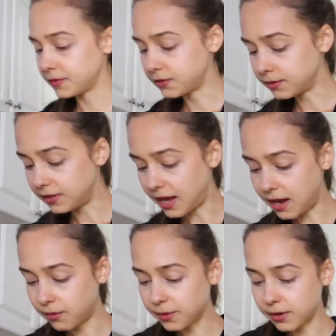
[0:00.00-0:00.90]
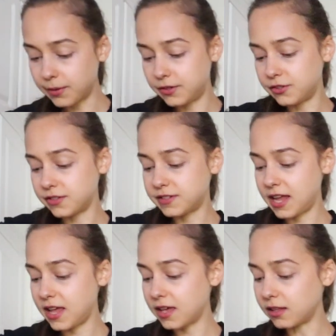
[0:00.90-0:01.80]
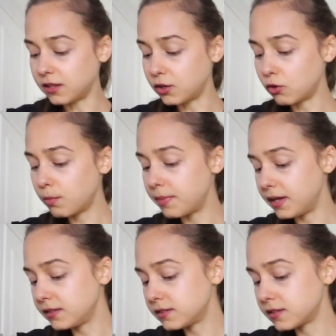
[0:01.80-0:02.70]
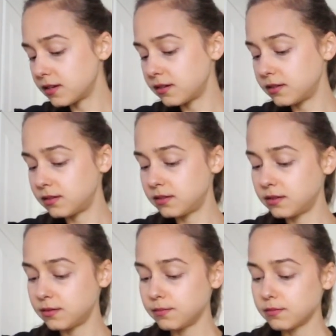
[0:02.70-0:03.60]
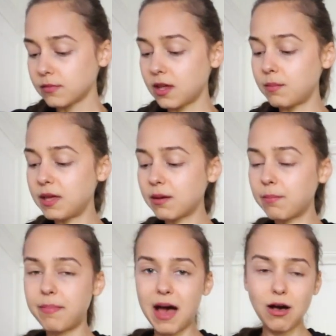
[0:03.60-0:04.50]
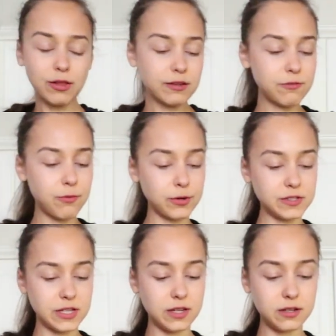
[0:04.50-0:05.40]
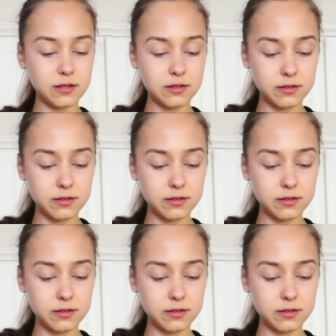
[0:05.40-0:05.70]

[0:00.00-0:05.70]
So now we're going to just take little bits and make about like 14.